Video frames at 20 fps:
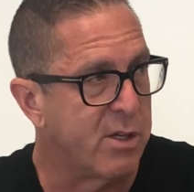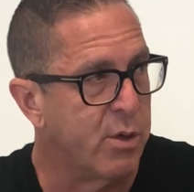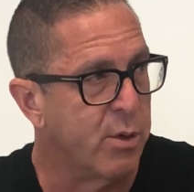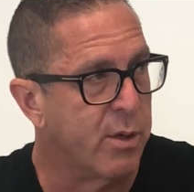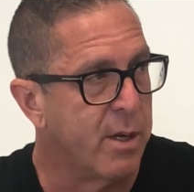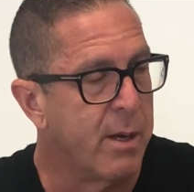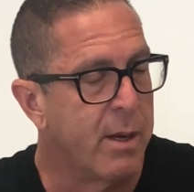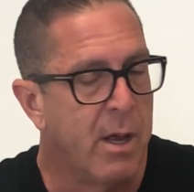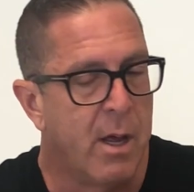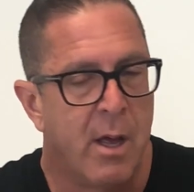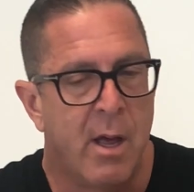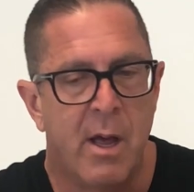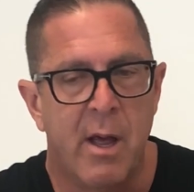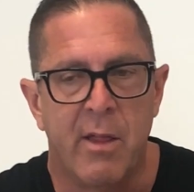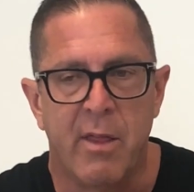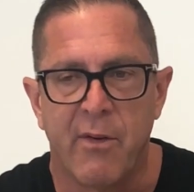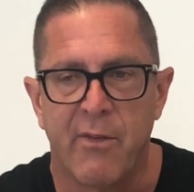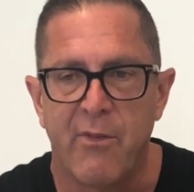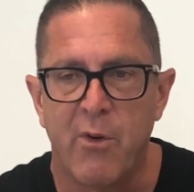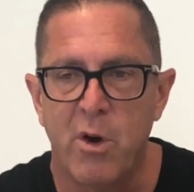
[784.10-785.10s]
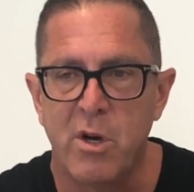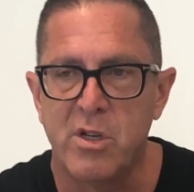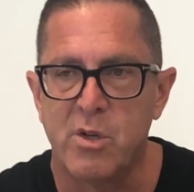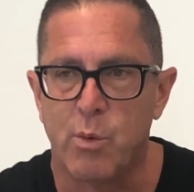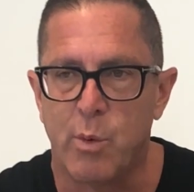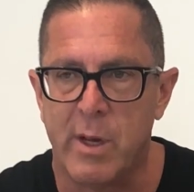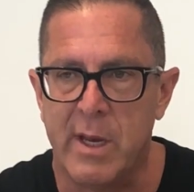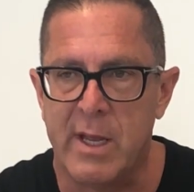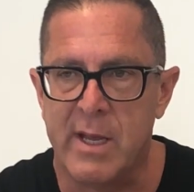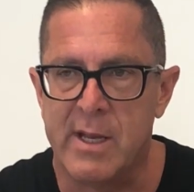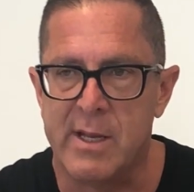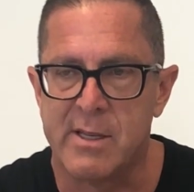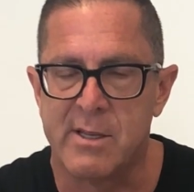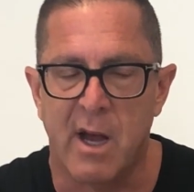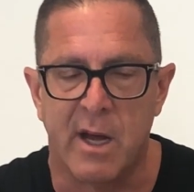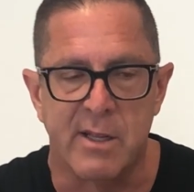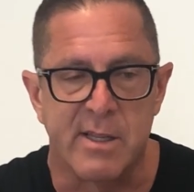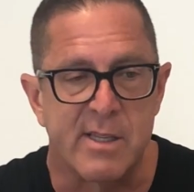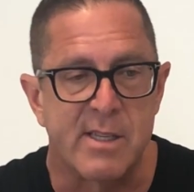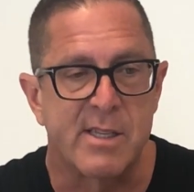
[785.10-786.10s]
to it. The first one is
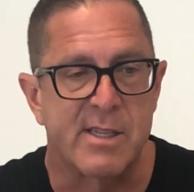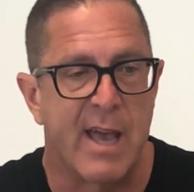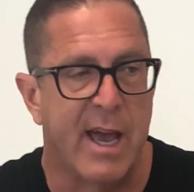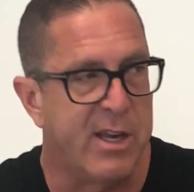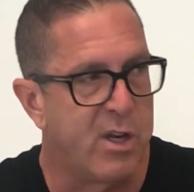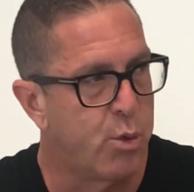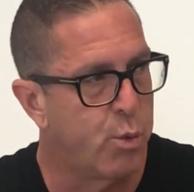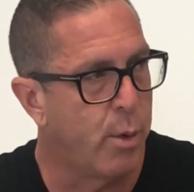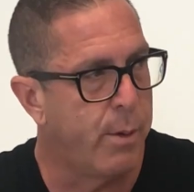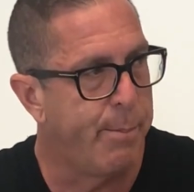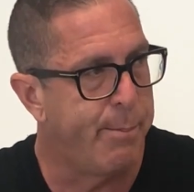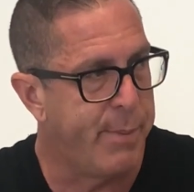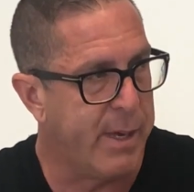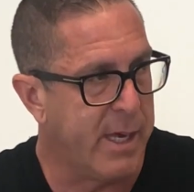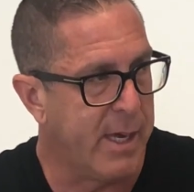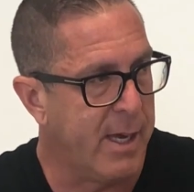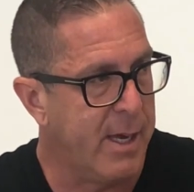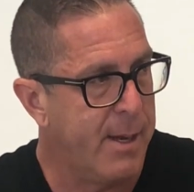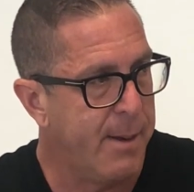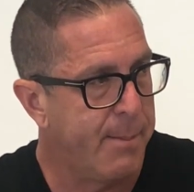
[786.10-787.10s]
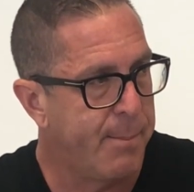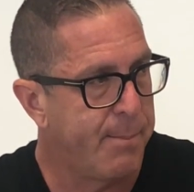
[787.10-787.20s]
on Schedule B.